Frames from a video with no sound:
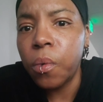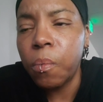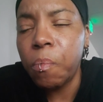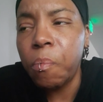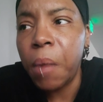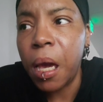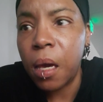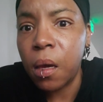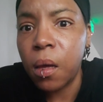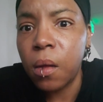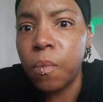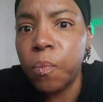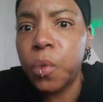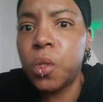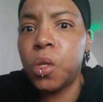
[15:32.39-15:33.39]
make,
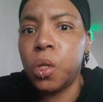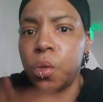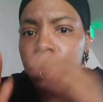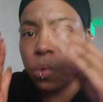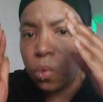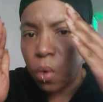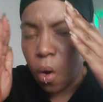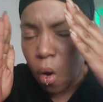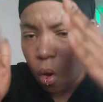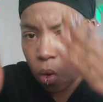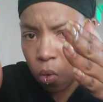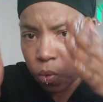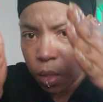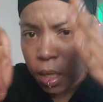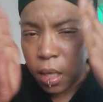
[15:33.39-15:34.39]
to
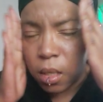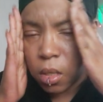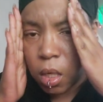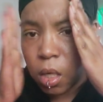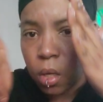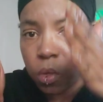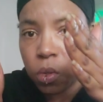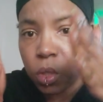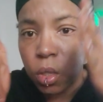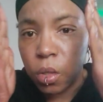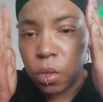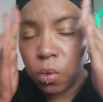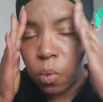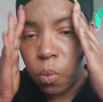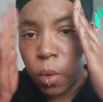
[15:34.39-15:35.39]
only,
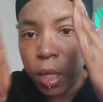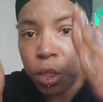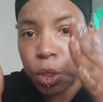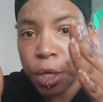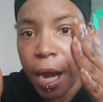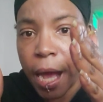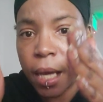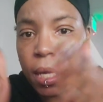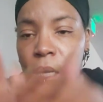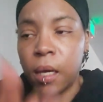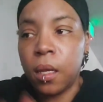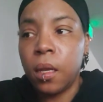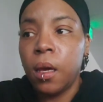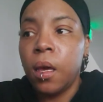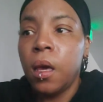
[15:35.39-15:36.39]
to one track
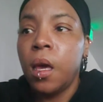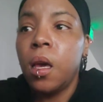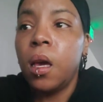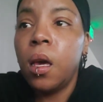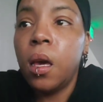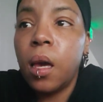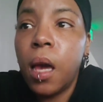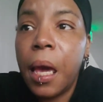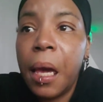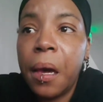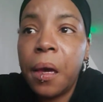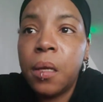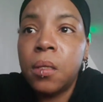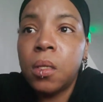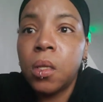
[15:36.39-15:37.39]
it
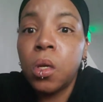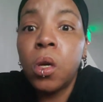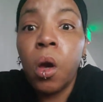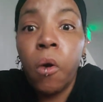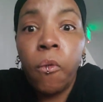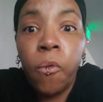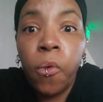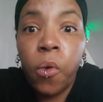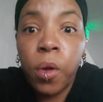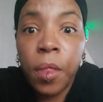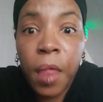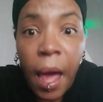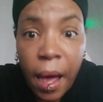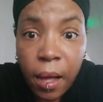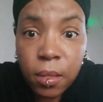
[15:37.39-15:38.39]
and go for
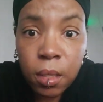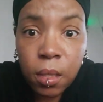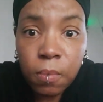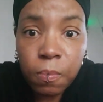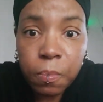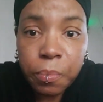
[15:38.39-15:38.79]
that.